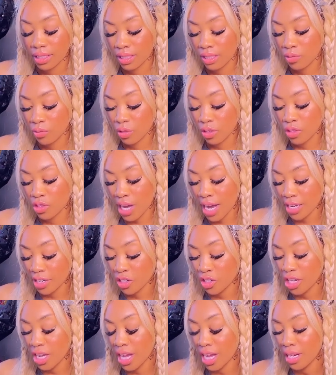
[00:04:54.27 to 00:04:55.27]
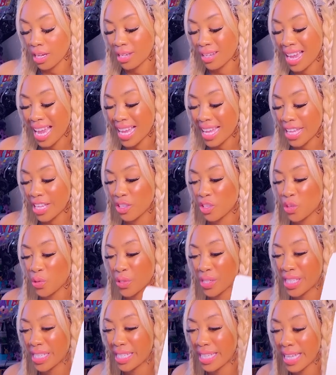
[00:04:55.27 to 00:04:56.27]
Rejection. Not
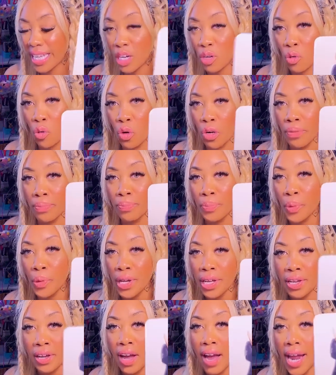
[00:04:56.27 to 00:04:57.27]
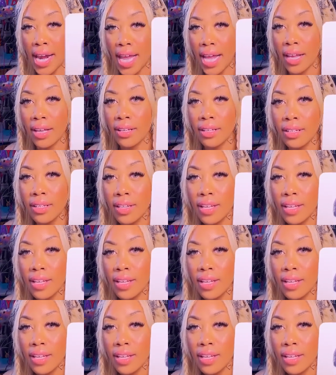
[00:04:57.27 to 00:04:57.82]
interested. Or boycotting.